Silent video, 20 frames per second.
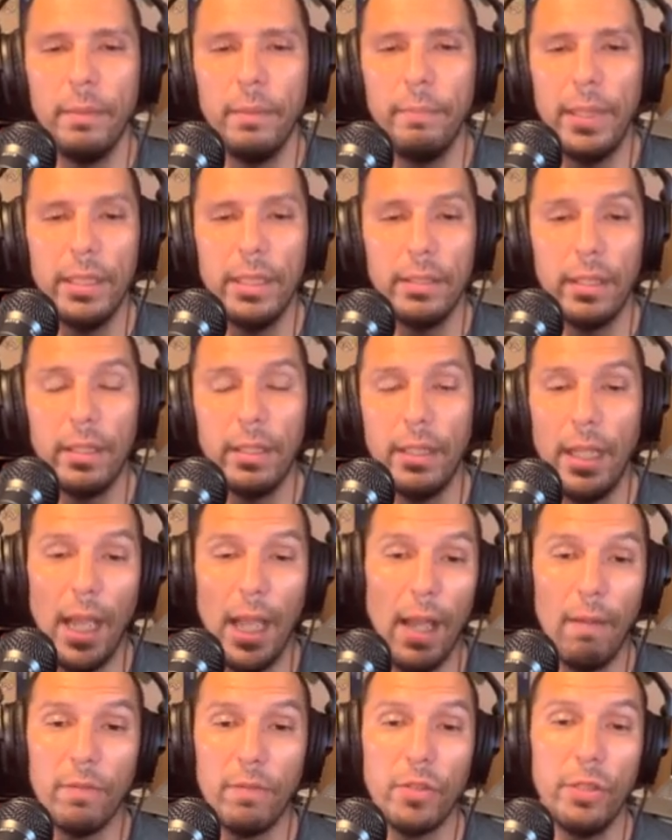basically
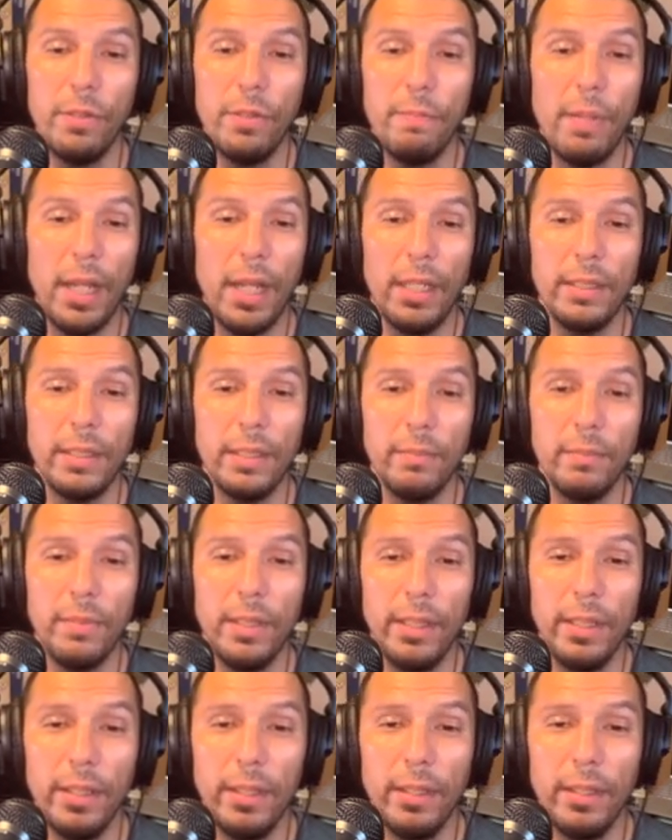after you buy
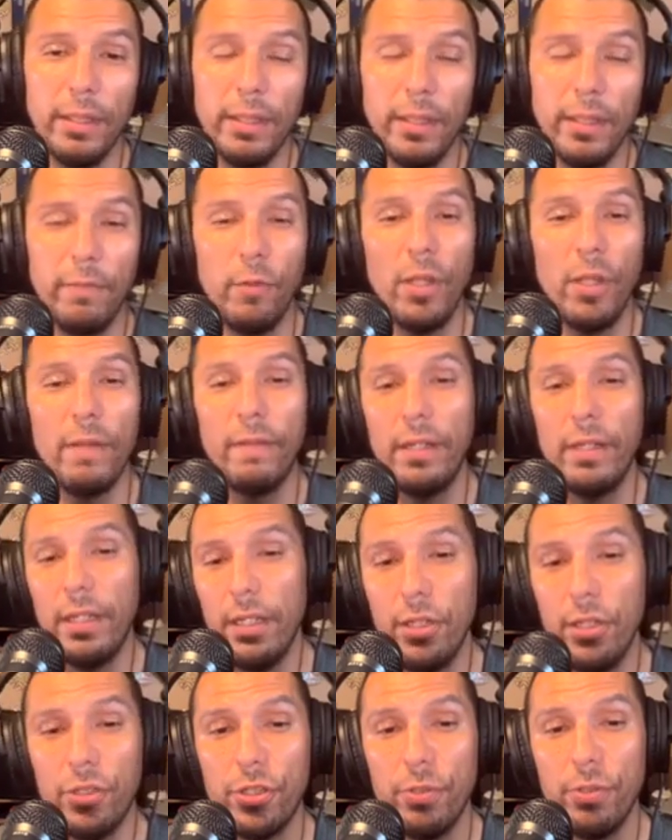something, if you have an
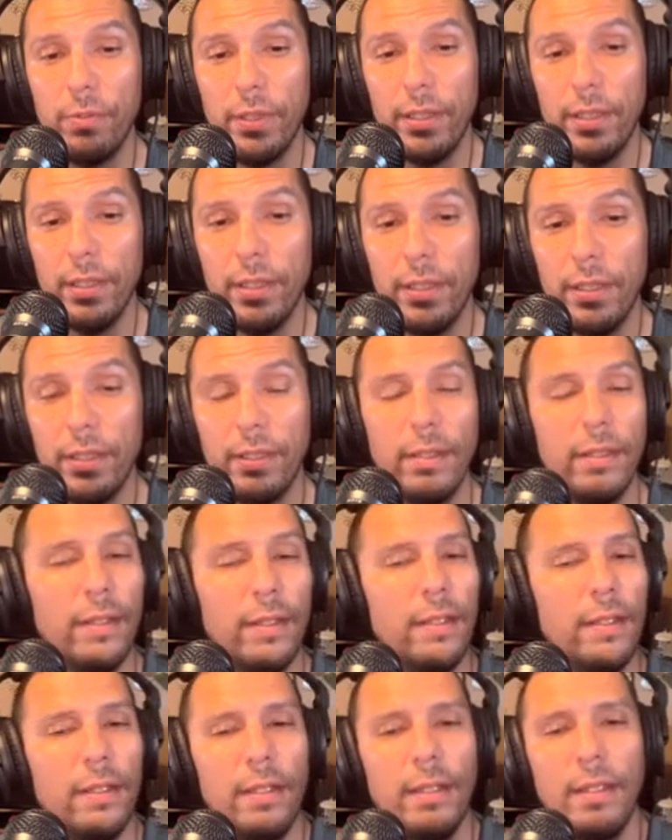issue with it,
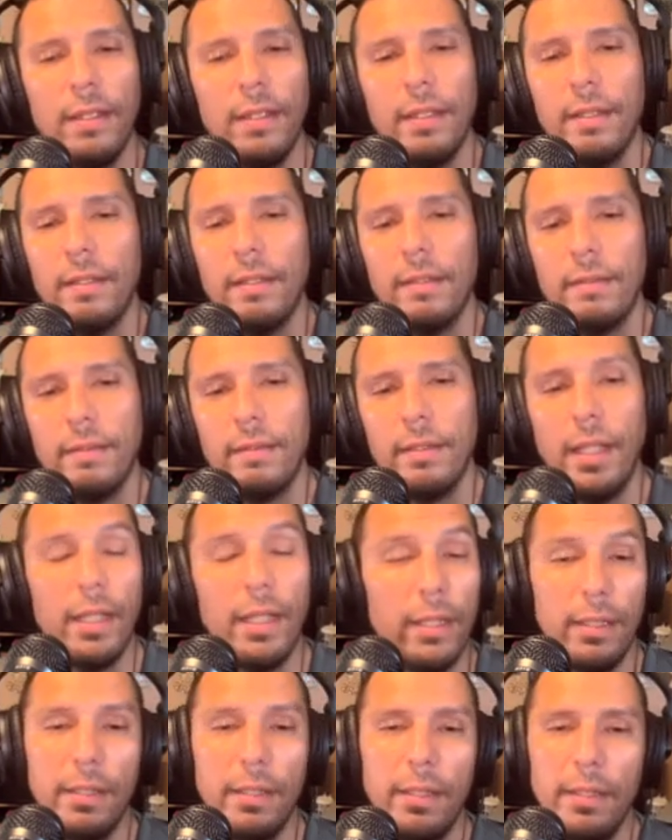
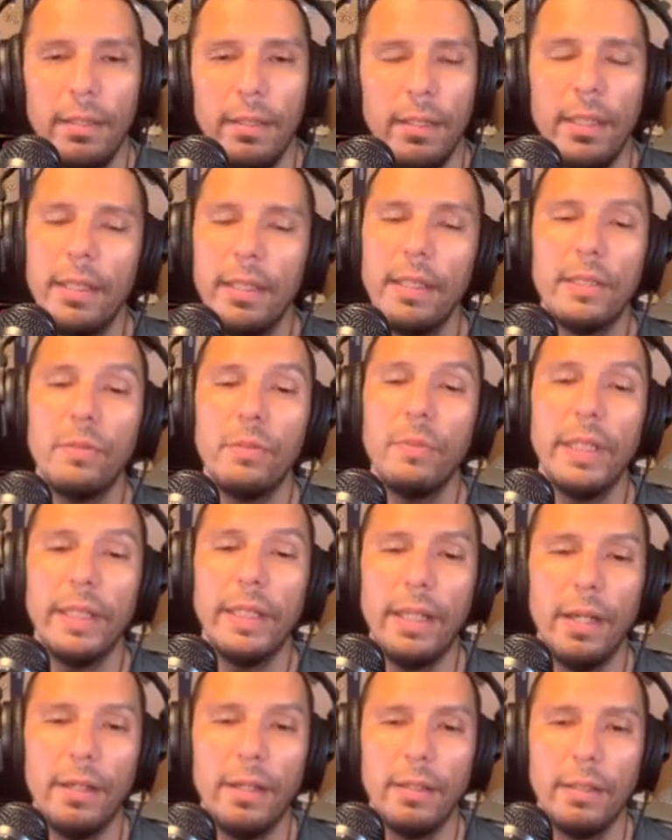that he doesn't really
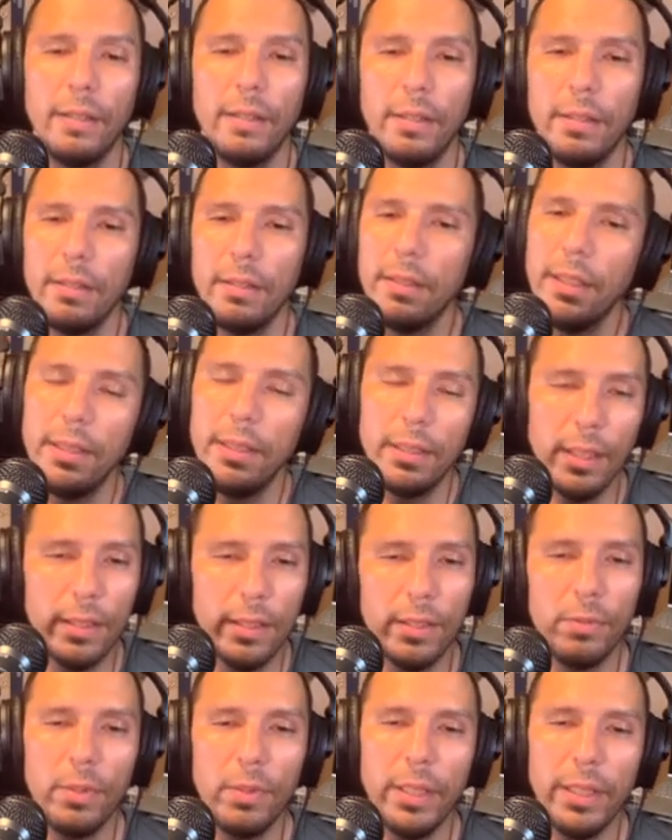care. He
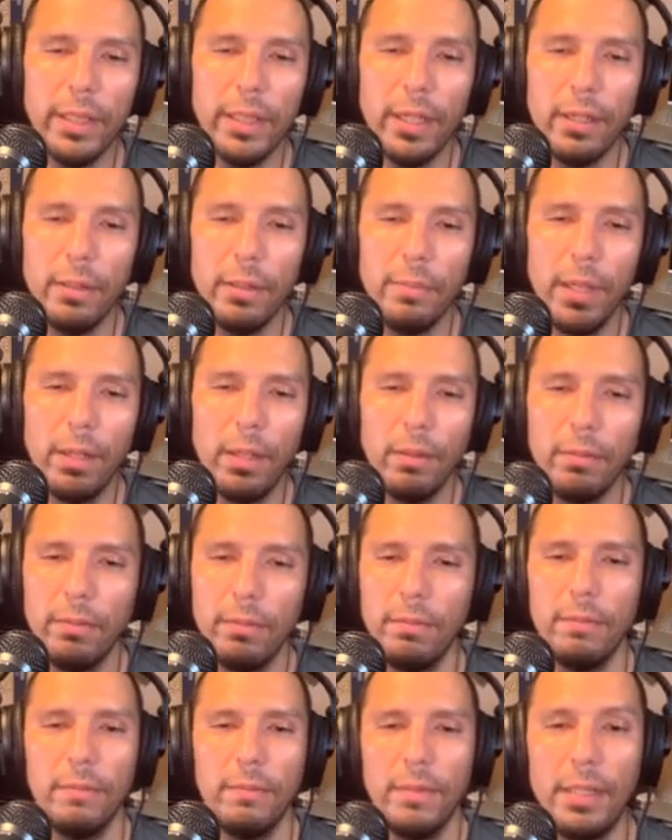doesn't really care about
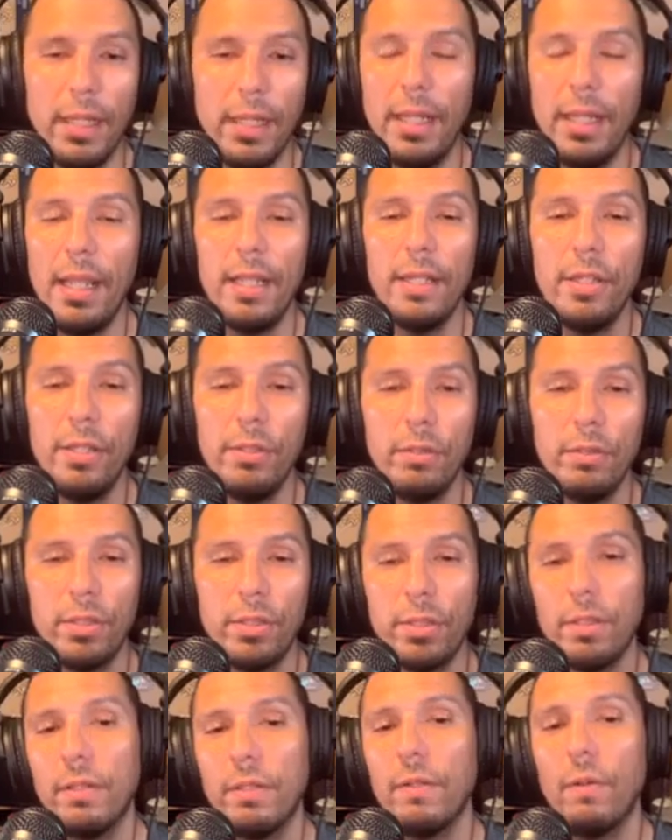the end
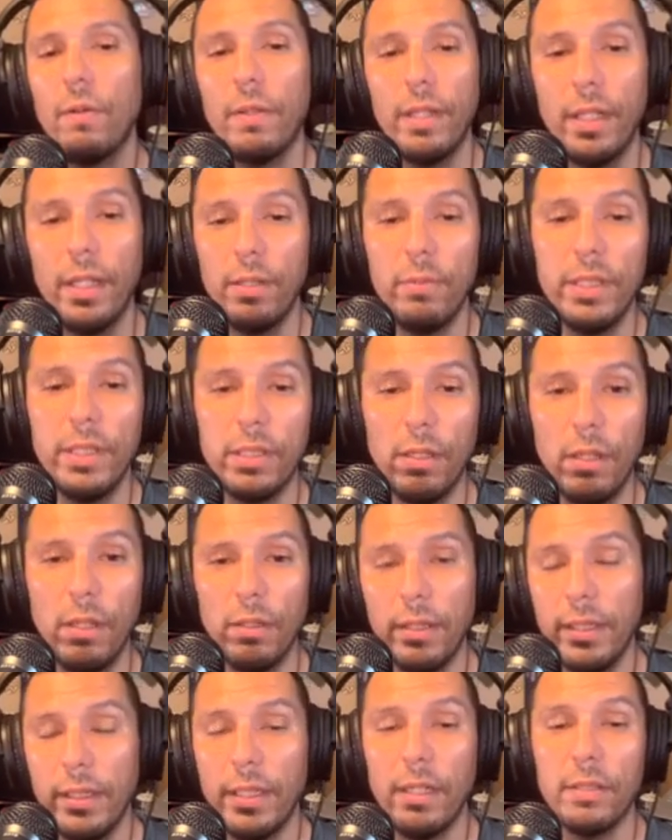user or the end
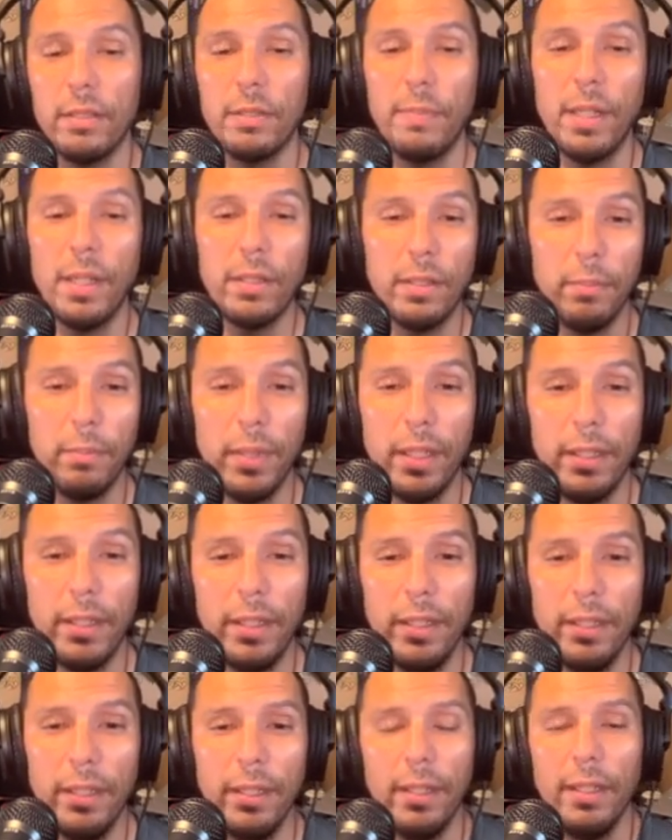result. He cares about the
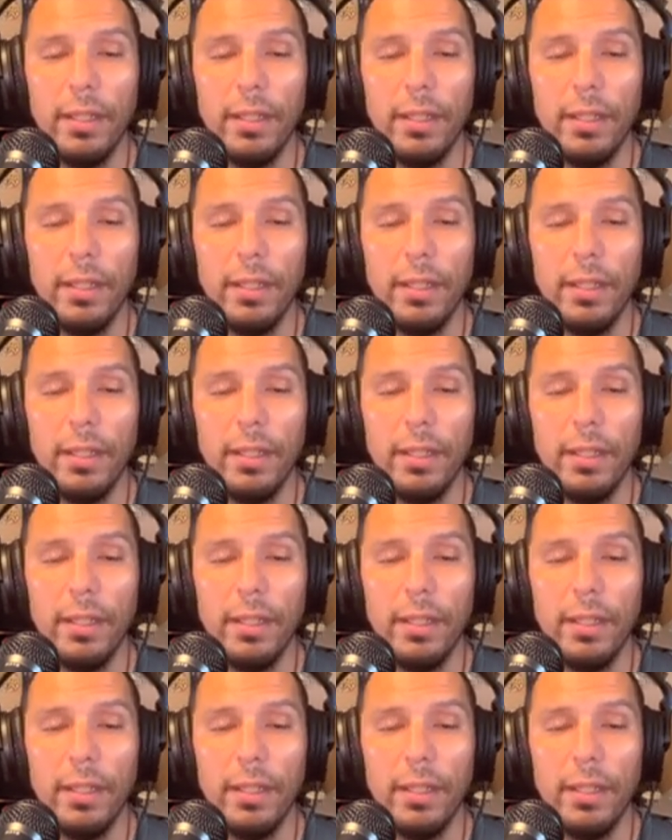money.